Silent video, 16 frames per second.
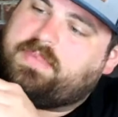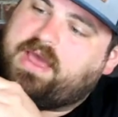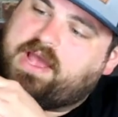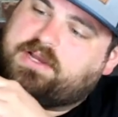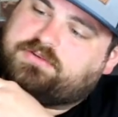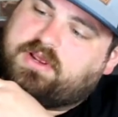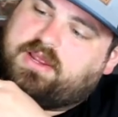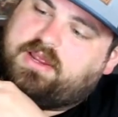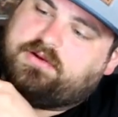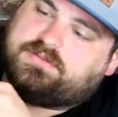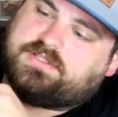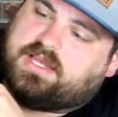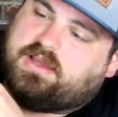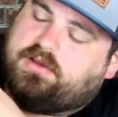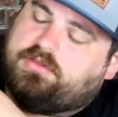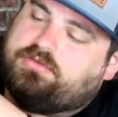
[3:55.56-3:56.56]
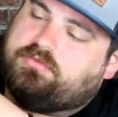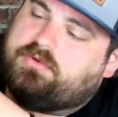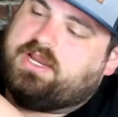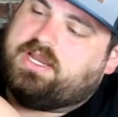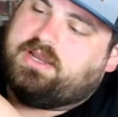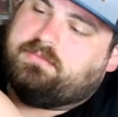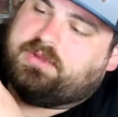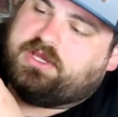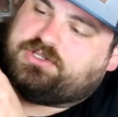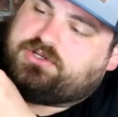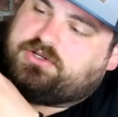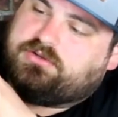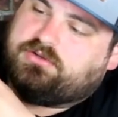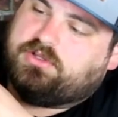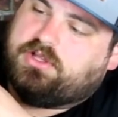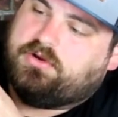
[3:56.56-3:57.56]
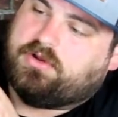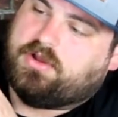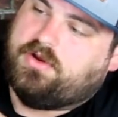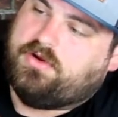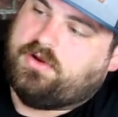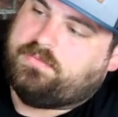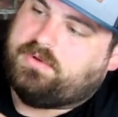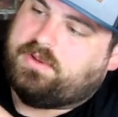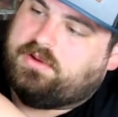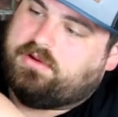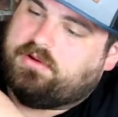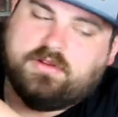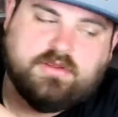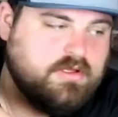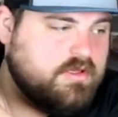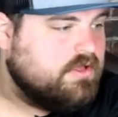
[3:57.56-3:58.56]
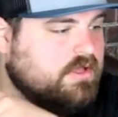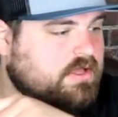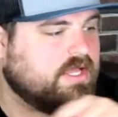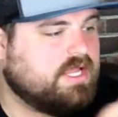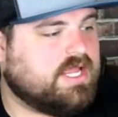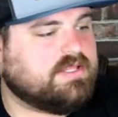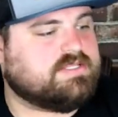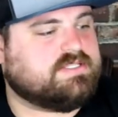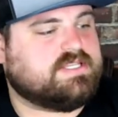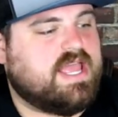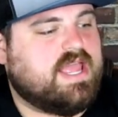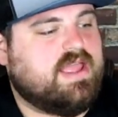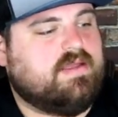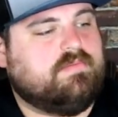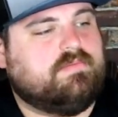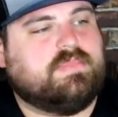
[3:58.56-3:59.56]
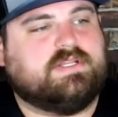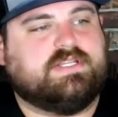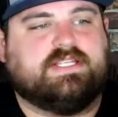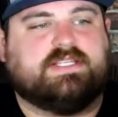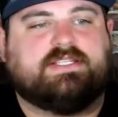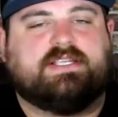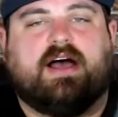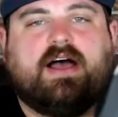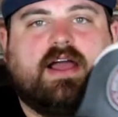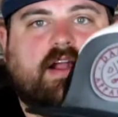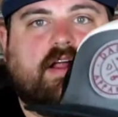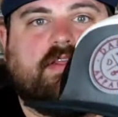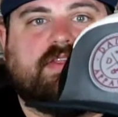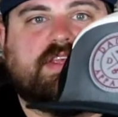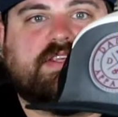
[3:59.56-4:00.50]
patch right here. It's like a three-dimensional logo up here. It's same design on